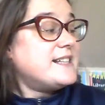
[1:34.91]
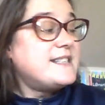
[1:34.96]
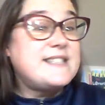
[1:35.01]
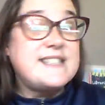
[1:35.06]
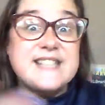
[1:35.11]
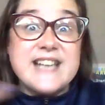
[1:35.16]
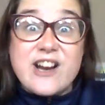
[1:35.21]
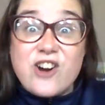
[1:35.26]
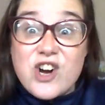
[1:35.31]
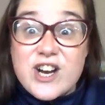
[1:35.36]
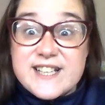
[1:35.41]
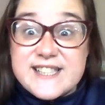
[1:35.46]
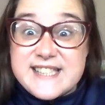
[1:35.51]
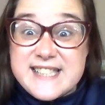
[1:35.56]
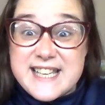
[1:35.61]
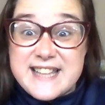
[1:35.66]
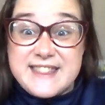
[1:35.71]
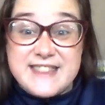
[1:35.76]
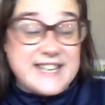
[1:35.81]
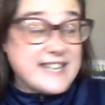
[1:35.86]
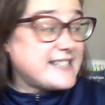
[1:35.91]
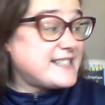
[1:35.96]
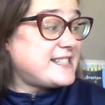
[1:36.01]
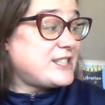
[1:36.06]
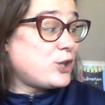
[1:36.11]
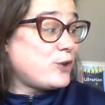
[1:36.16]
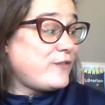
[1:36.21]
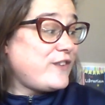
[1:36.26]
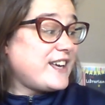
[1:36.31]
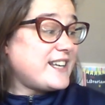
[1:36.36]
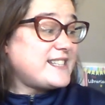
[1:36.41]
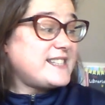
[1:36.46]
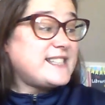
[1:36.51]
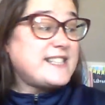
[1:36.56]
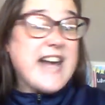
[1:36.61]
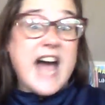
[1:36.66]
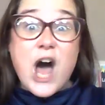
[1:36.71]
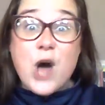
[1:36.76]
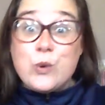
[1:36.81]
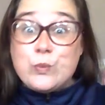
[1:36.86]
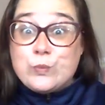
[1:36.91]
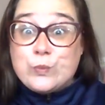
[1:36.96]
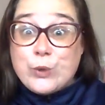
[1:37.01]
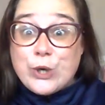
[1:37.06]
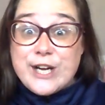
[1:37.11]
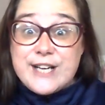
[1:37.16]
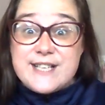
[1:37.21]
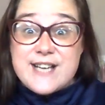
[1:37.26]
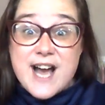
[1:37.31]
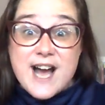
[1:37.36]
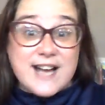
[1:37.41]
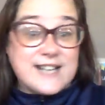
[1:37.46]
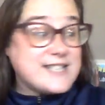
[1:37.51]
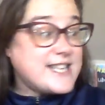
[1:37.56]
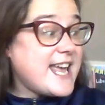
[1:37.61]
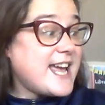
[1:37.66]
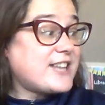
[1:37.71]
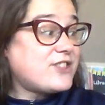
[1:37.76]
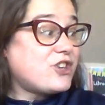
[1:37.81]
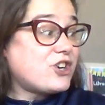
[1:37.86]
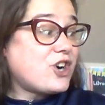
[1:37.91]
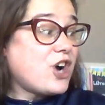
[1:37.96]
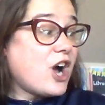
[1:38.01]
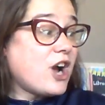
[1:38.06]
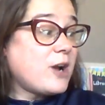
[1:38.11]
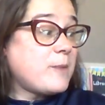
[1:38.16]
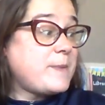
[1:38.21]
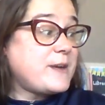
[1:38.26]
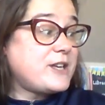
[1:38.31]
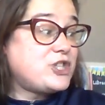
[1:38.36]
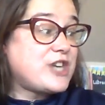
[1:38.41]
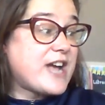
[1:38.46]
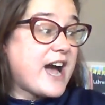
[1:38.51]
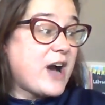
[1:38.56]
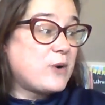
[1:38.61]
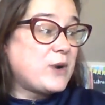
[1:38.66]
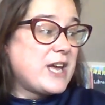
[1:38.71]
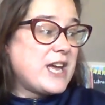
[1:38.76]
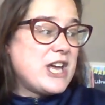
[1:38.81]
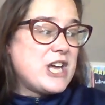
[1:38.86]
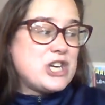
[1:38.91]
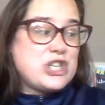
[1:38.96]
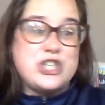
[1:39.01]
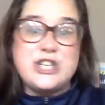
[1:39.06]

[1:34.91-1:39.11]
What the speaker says: Sarah, Cynthia, Sylvia, Stout would not take the garbage out.